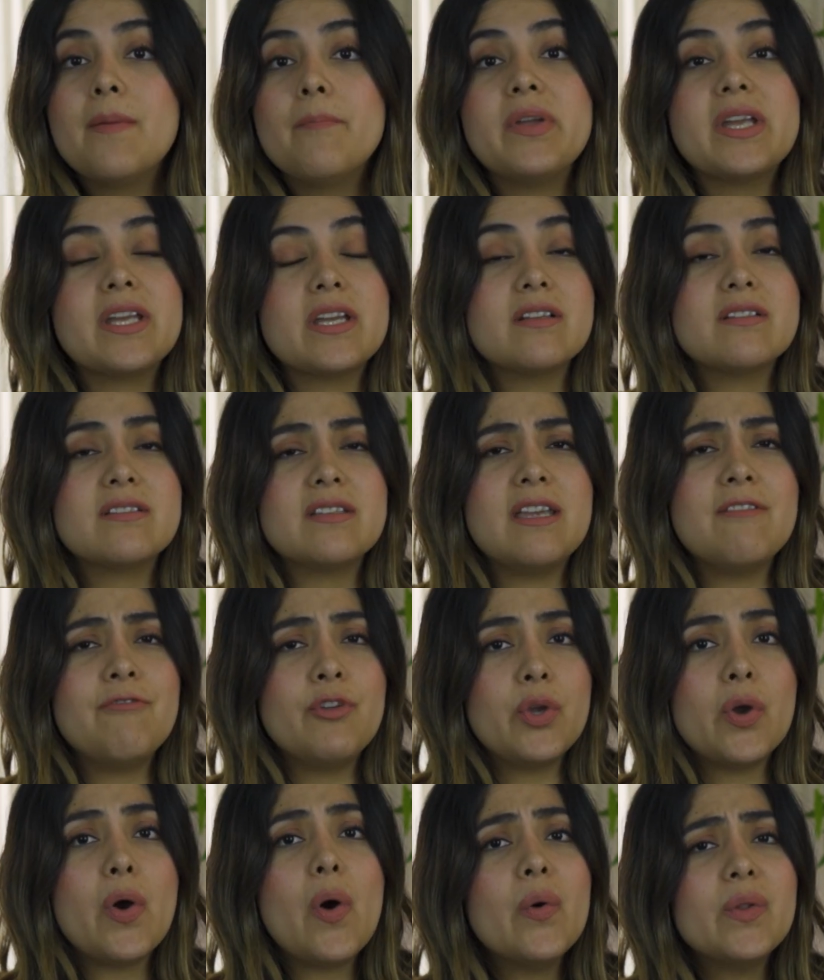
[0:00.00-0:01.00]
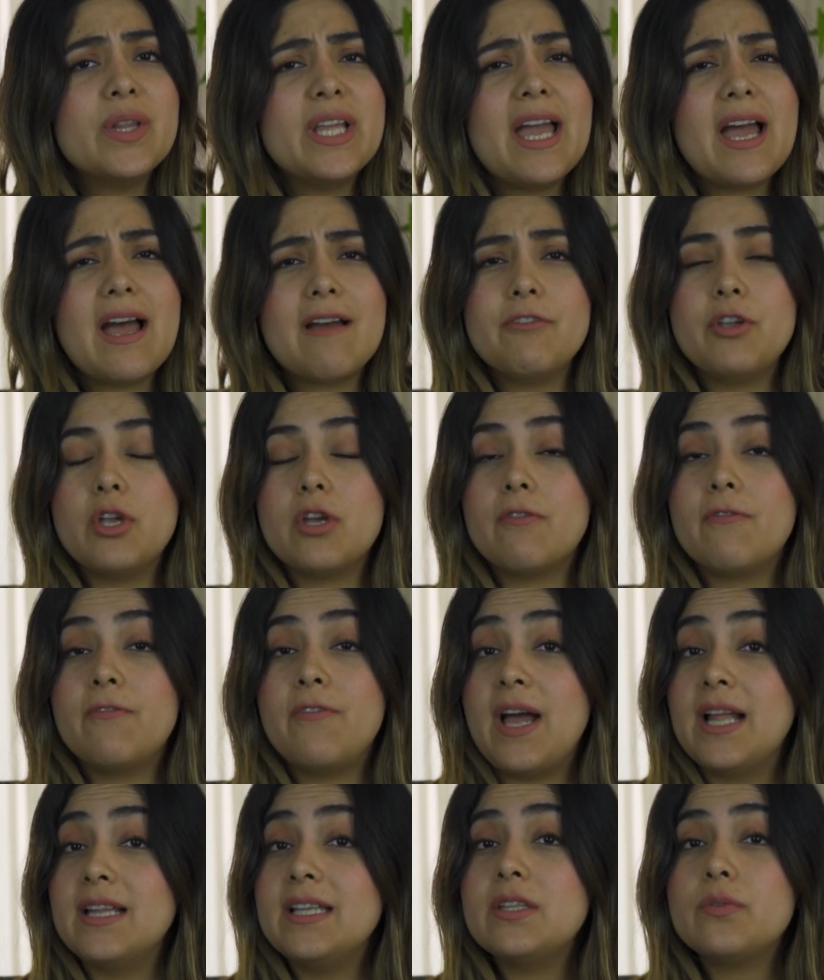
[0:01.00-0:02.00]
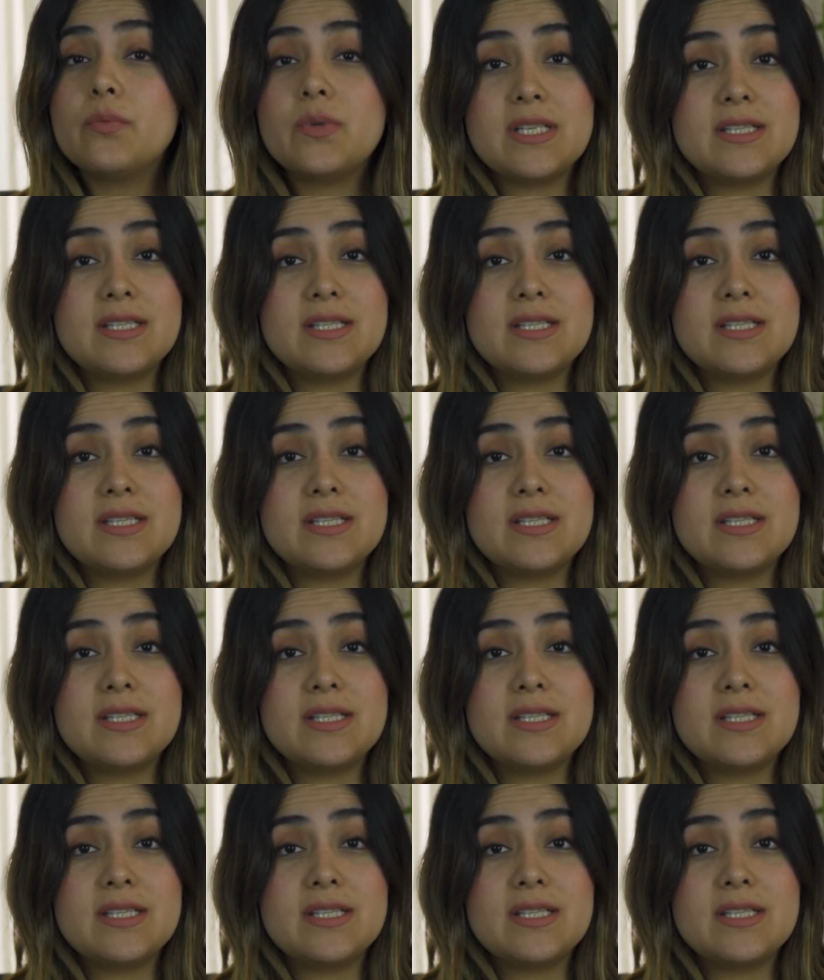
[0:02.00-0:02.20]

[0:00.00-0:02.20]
because if you only have your valid